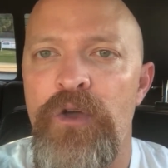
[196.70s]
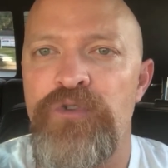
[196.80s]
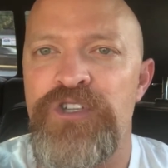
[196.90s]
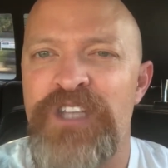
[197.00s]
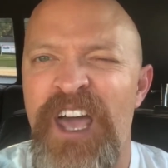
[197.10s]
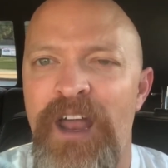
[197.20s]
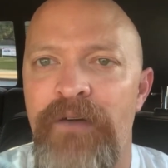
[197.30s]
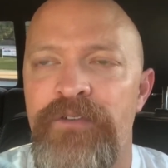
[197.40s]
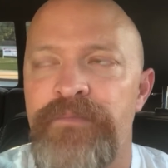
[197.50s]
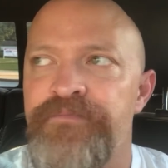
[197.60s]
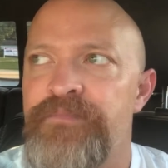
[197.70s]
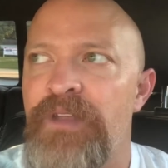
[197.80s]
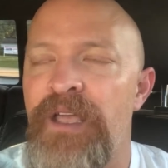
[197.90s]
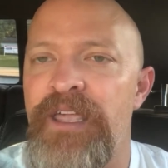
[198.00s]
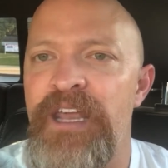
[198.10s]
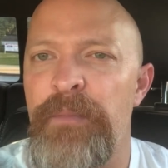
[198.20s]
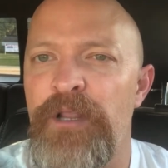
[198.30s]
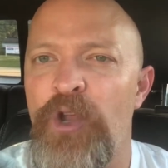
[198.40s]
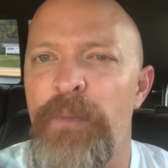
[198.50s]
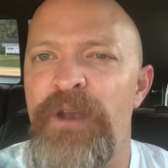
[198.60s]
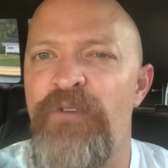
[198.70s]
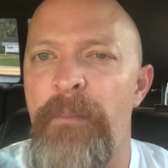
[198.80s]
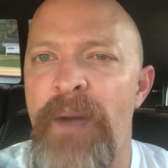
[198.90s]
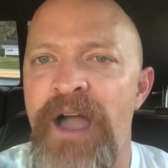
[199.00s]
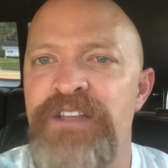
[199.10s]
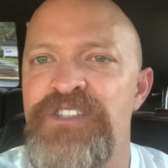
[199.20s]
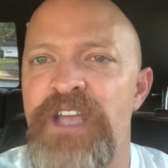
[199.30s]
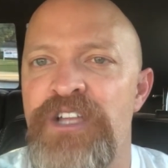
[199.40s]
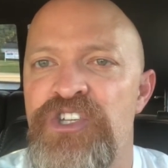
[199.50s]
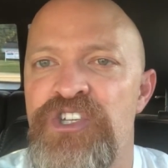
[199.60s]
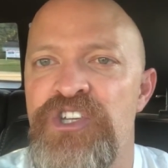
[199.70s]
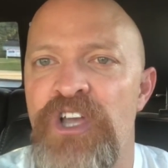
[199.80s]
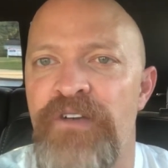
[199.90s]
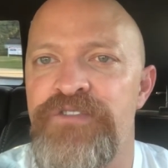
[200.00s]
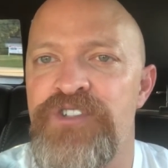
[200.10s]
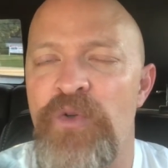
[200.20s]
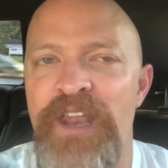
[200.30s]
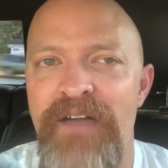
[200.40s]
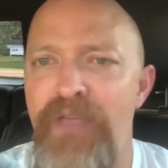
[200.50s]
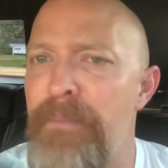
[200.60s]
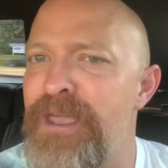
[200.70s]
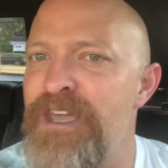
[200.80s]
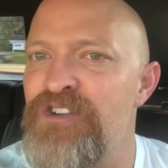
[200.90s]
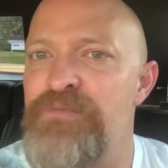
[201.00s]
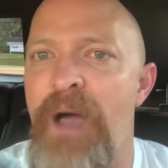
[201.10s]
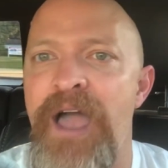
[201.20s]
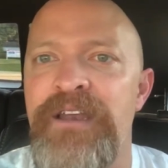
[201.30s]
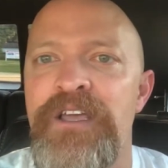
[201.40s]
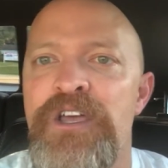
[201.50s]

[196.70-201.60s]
just kind of get him a little bit of a mindset shift so he'd have that beginner's mind